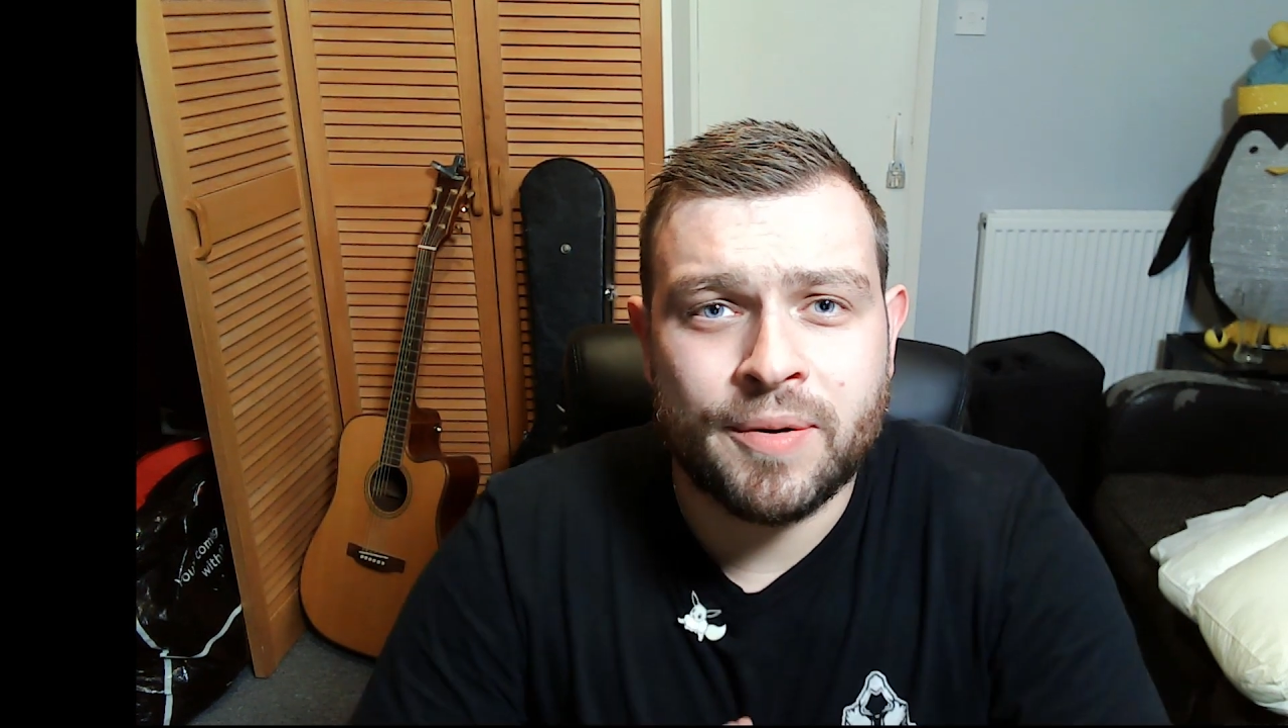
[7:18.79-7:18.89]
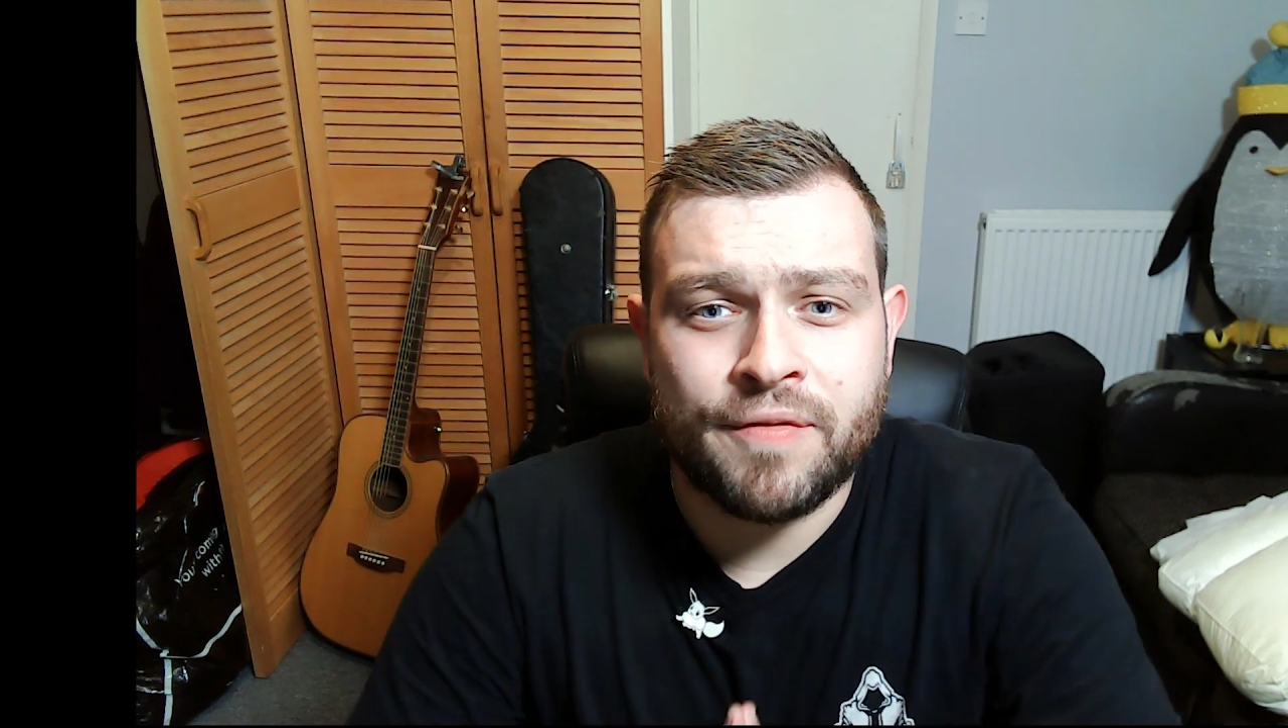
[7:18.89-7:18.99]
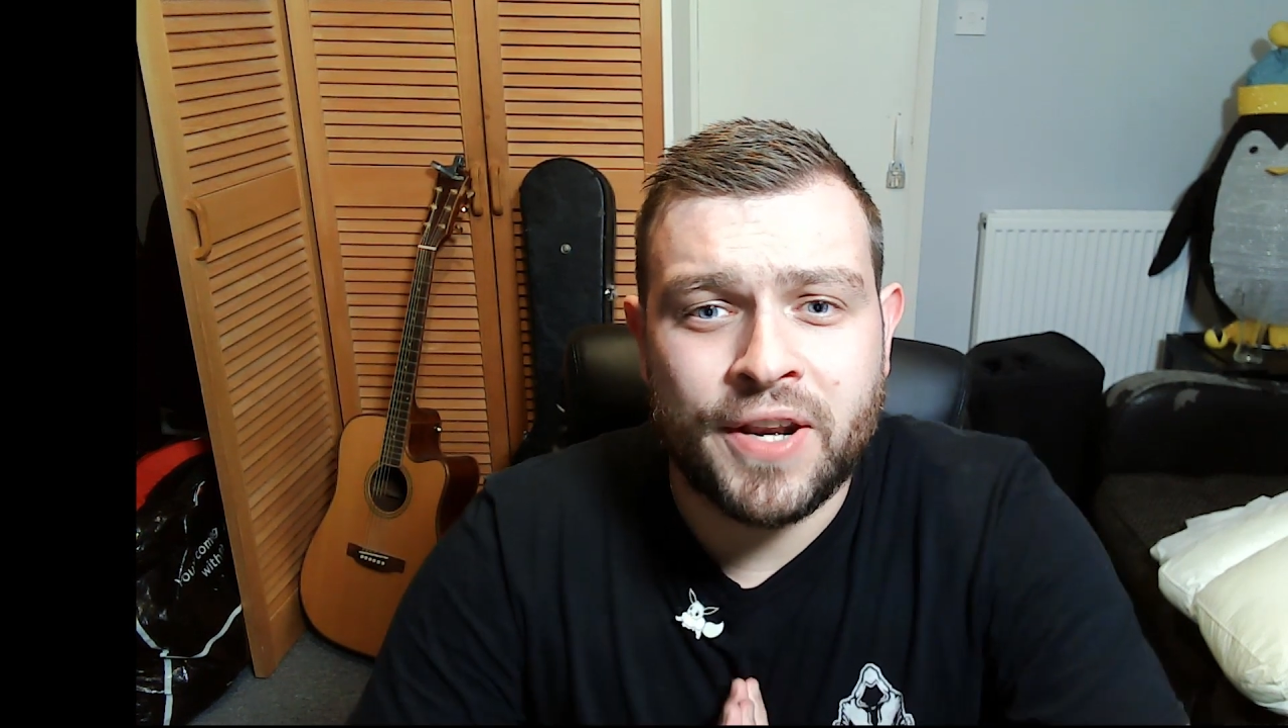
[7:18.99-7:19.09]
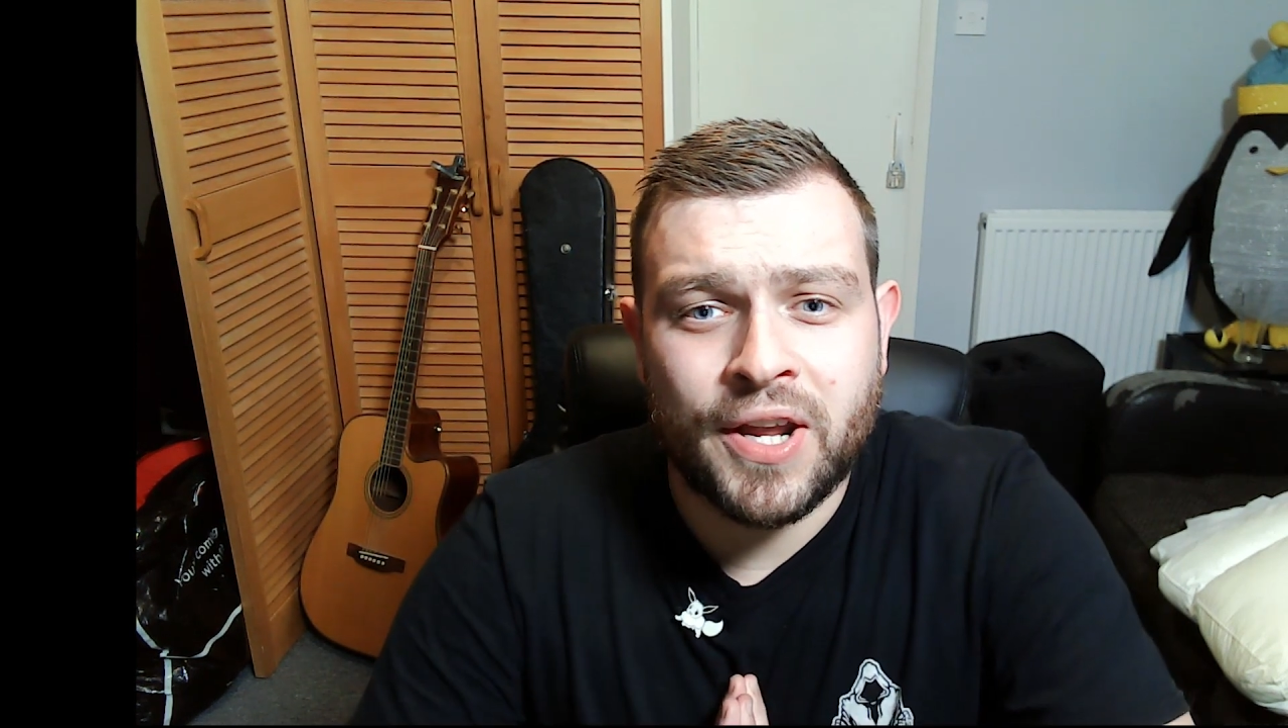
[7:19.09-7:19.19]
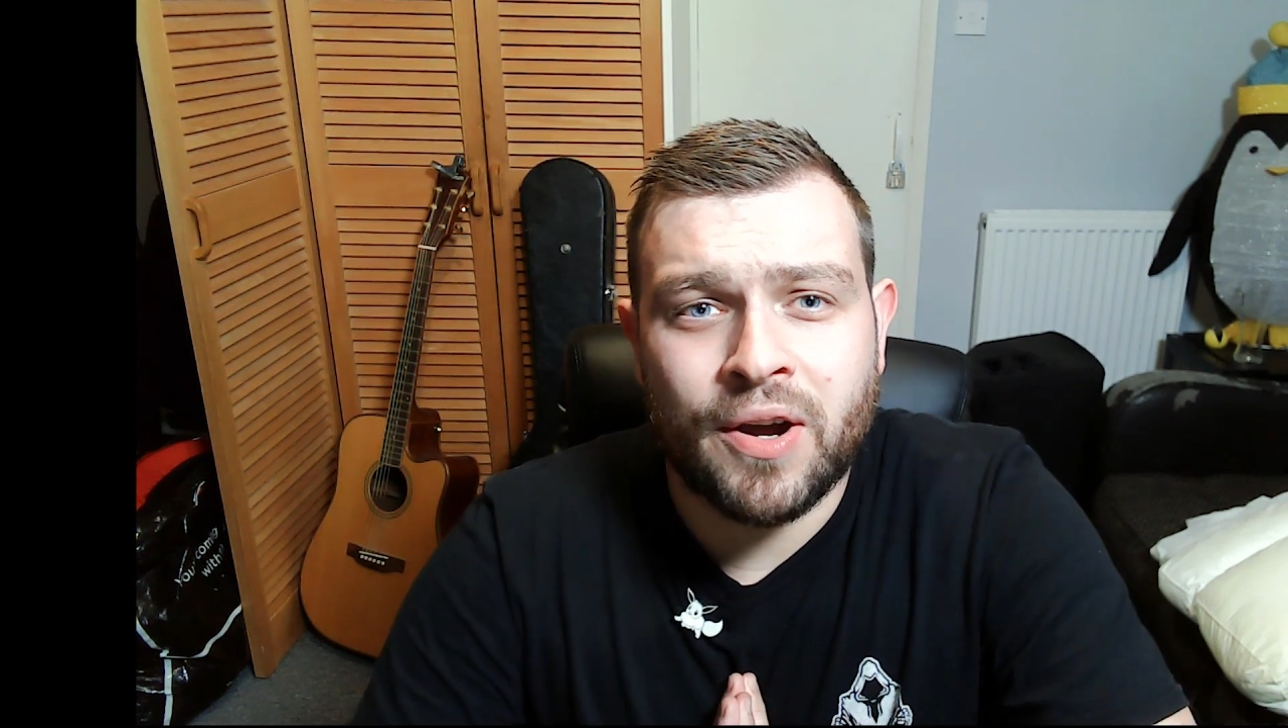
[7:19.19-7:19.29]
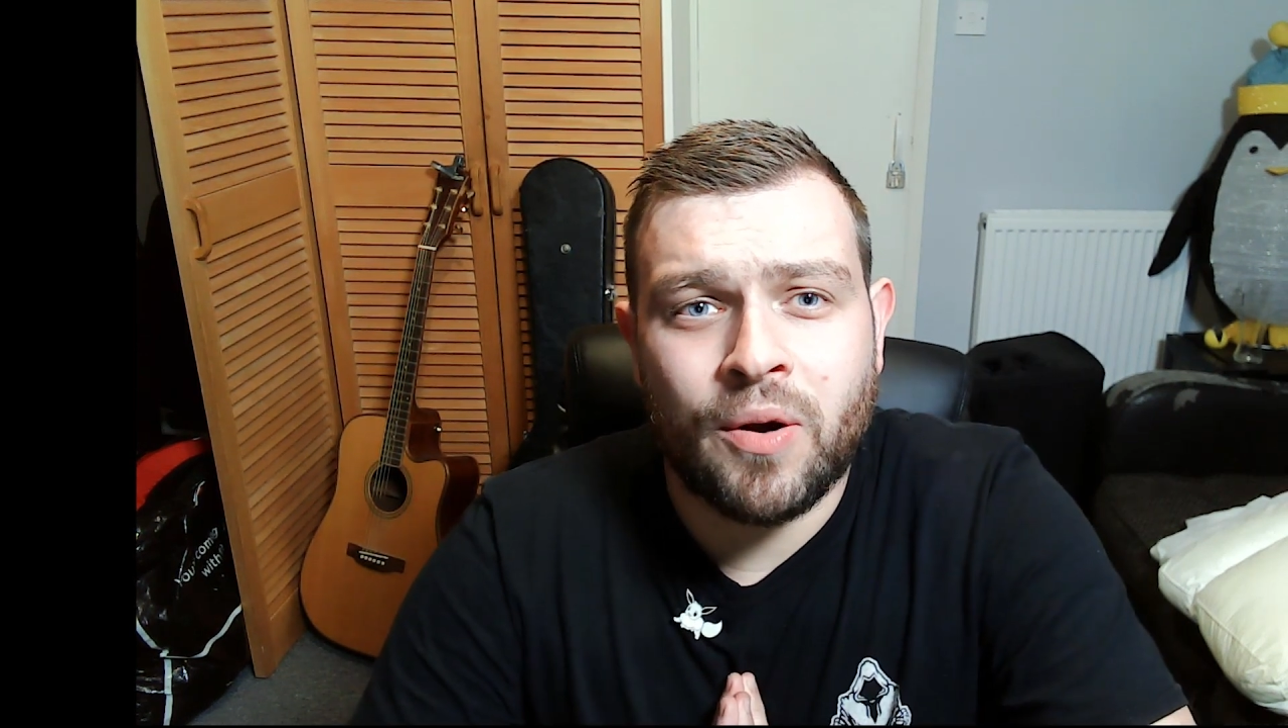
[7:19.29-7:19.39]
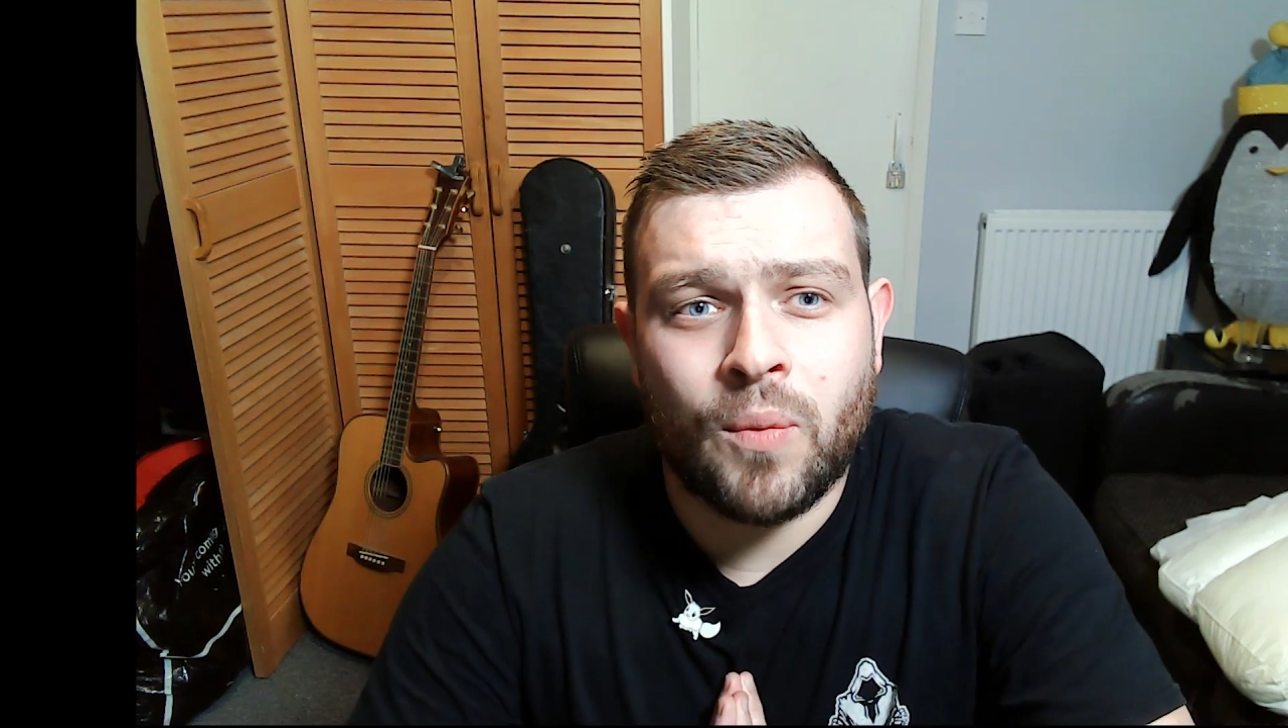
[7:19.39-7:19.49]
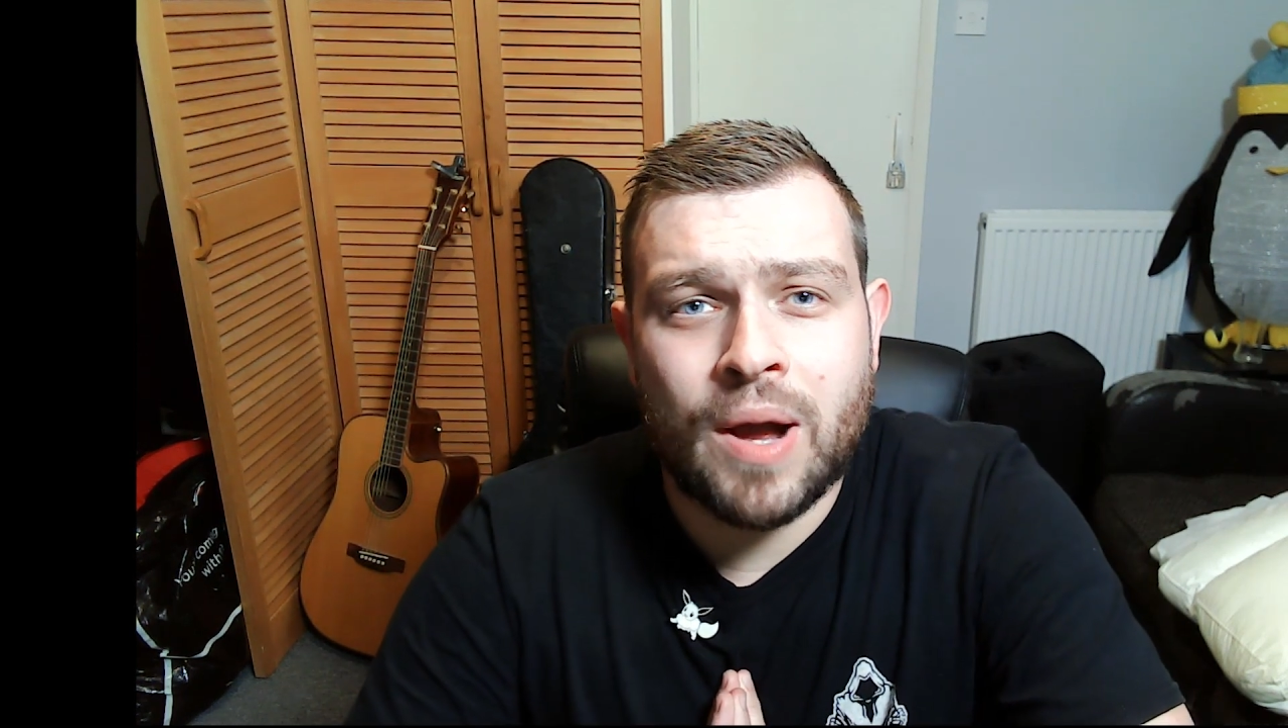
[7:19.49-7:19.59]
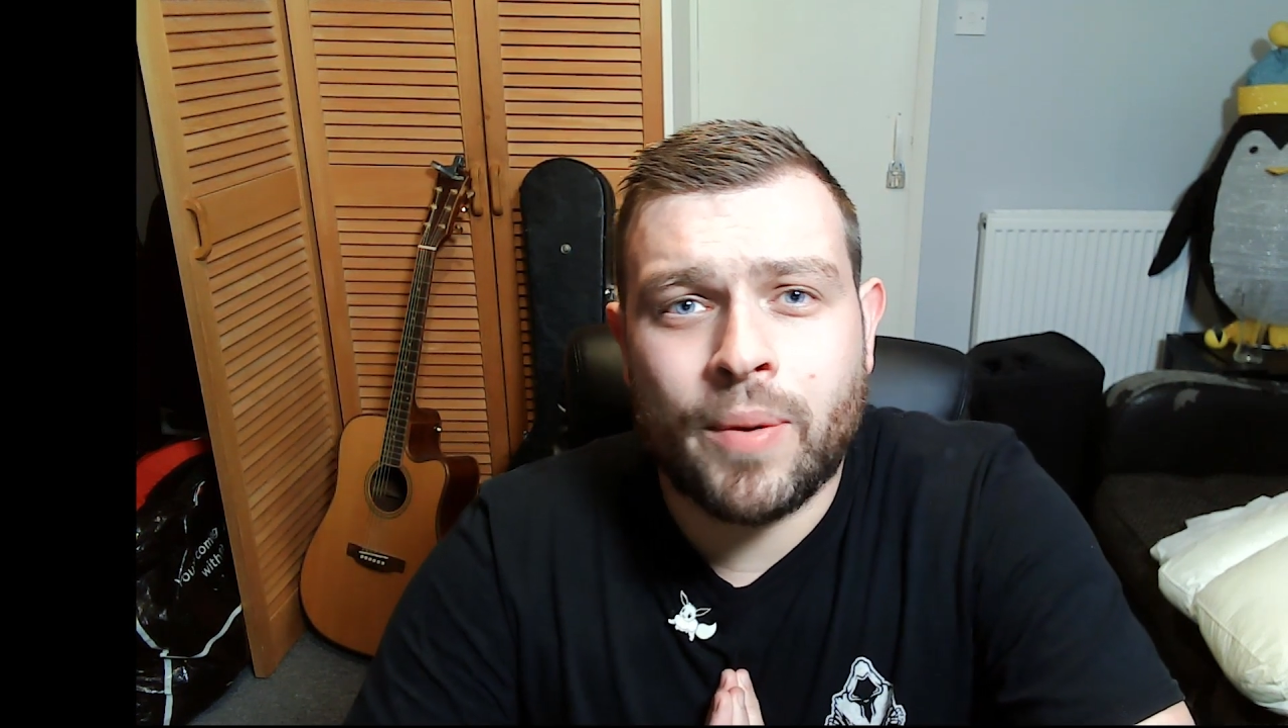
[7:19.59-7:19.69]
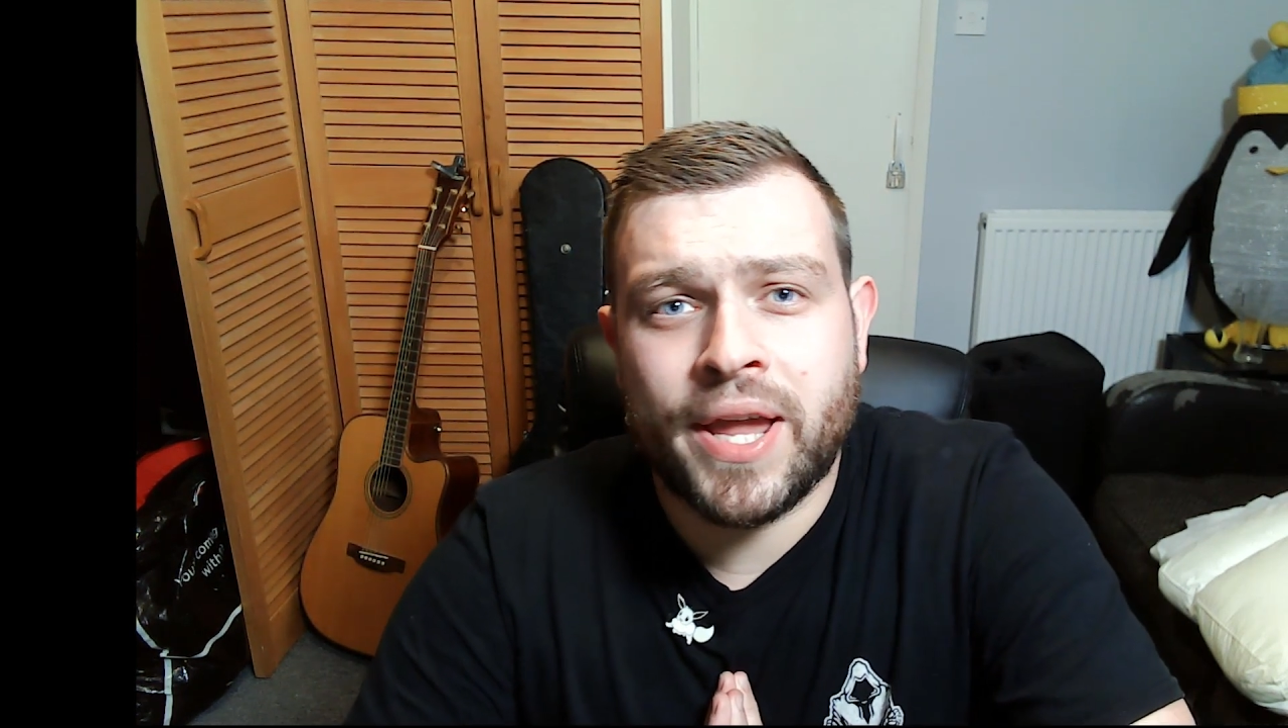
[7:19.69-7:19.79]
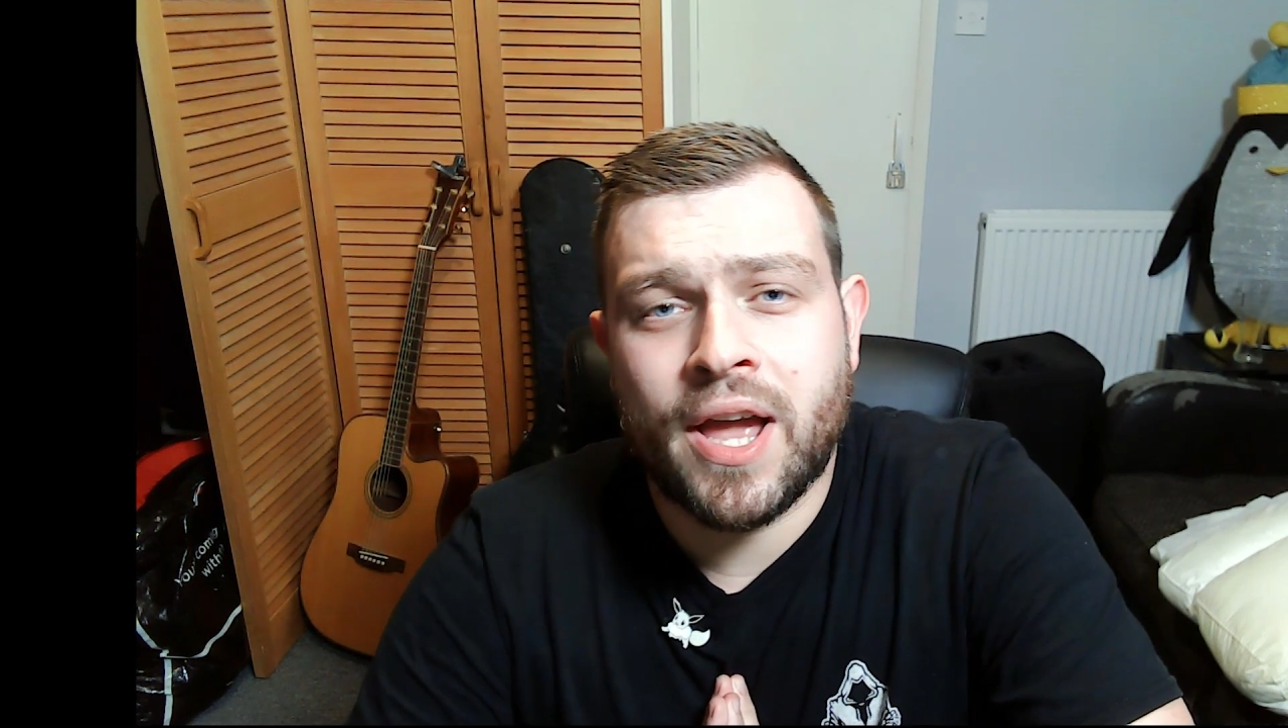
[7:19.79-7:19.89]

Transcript: video where we